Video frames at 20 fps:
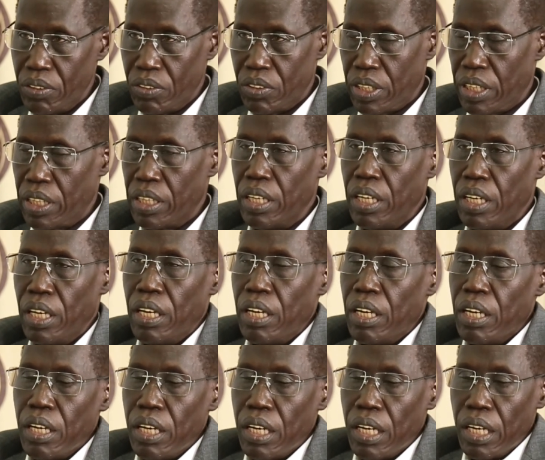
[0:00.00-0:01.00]
to say,
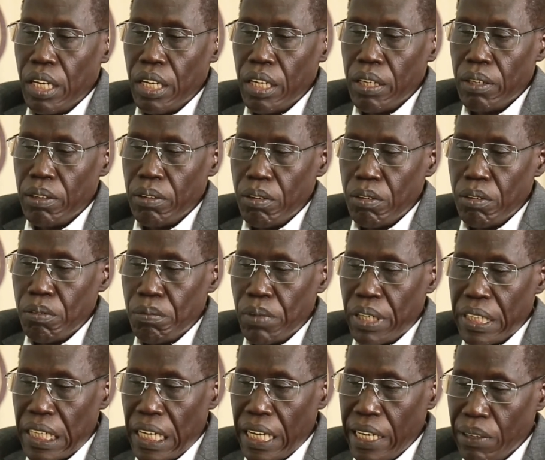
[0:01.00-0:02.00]

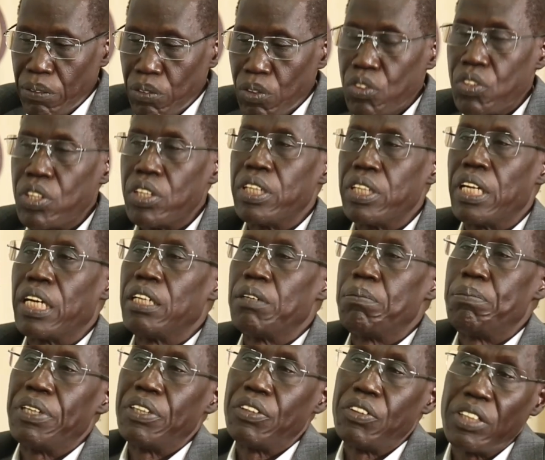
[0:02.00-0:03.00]
but I have to say that the
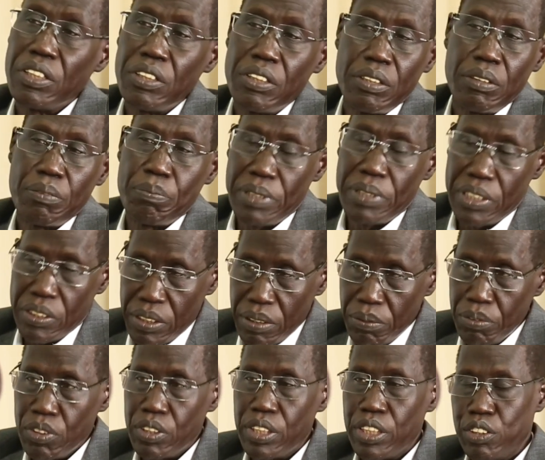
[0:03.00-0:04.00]

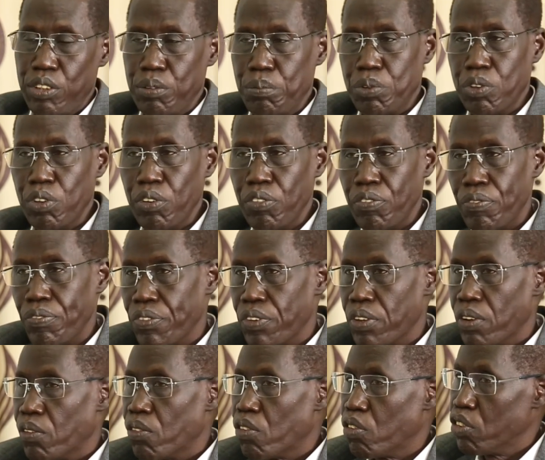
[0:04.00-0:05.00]
perception has improved
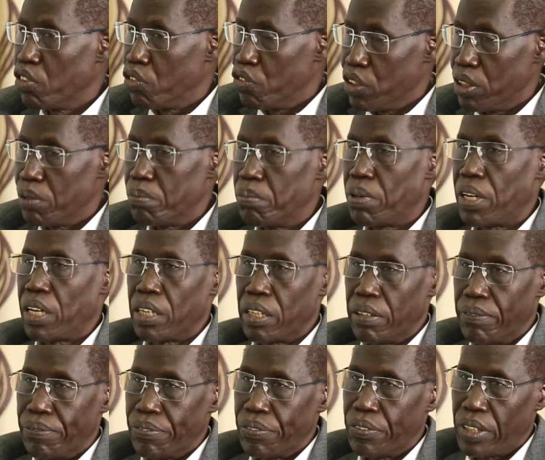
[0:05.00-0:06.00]
from the feedback
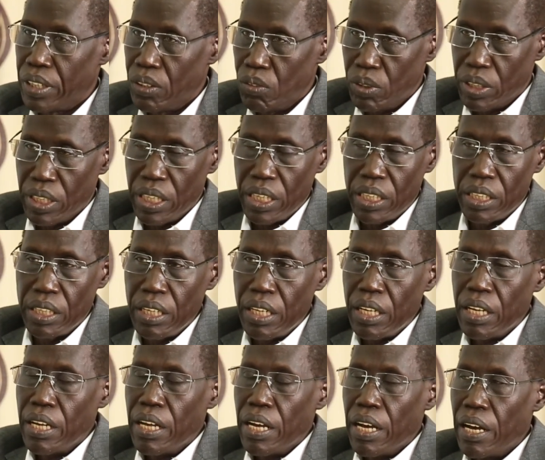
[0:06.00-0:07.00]
that we get.
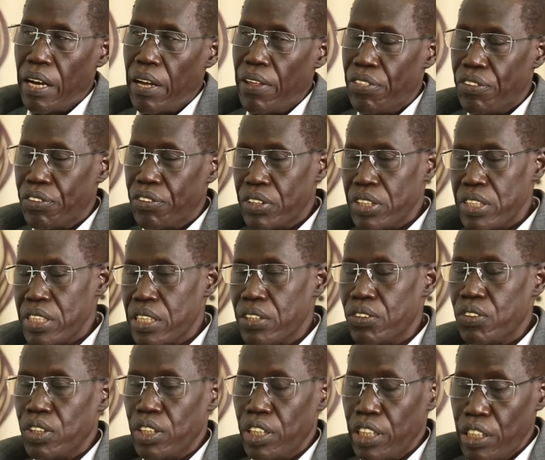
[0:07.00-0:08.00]
3
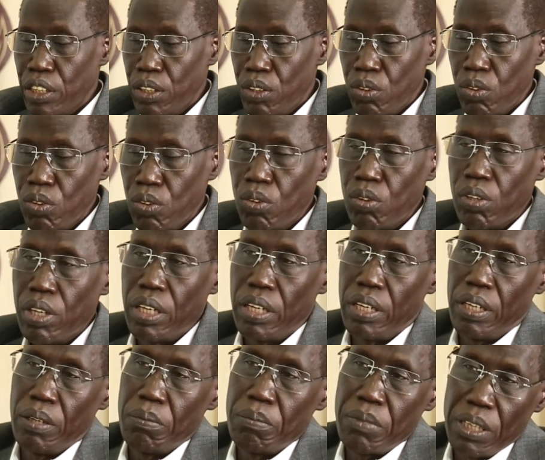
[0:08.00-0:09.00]
years into
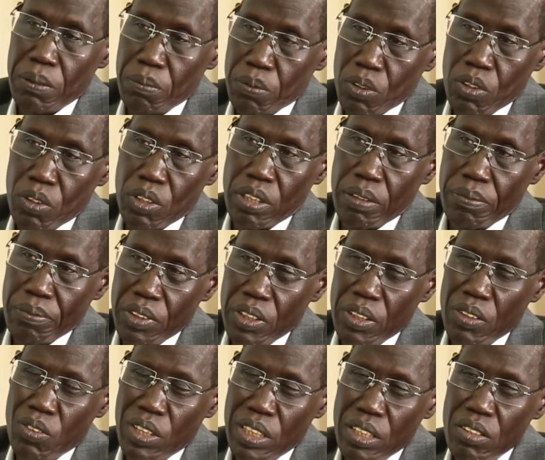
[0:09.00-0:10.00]
my program
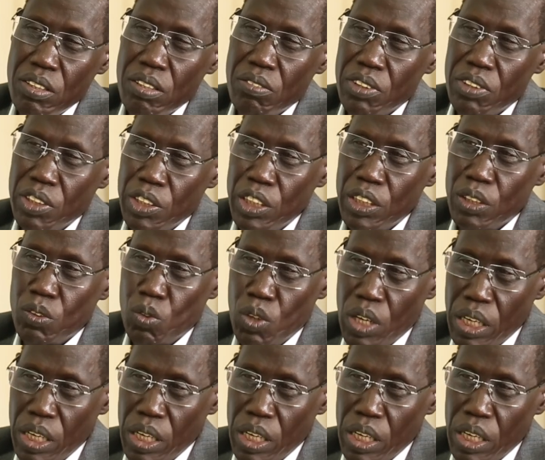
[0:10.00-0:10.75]
in 2017,